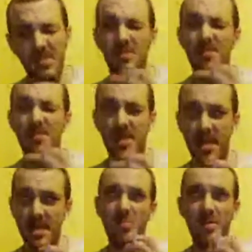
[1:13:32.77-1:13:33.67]

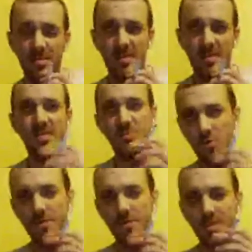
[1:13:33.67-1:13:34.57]
That, and we think he's
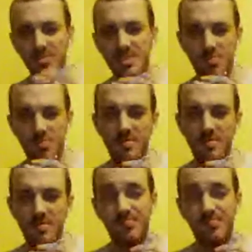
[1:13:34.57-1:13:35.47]
working with someone
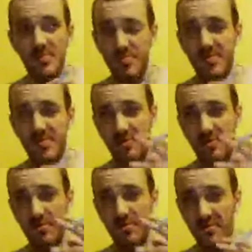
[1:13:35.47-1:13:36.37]

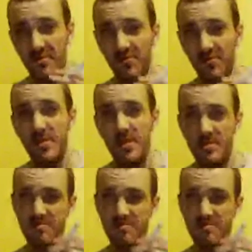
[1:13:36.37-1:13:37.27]
very powerful,
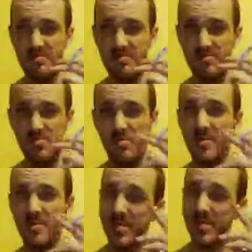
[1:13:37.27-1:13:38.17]
and we
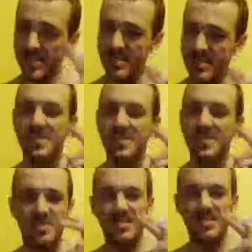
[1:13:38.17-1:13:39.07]
believe he's a
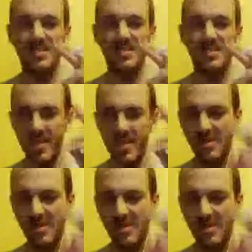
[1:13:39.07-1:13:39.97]
deity, but we can't
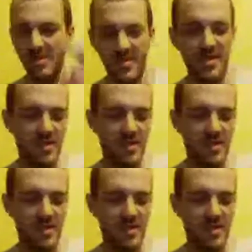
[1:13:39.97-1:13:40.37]
confirm.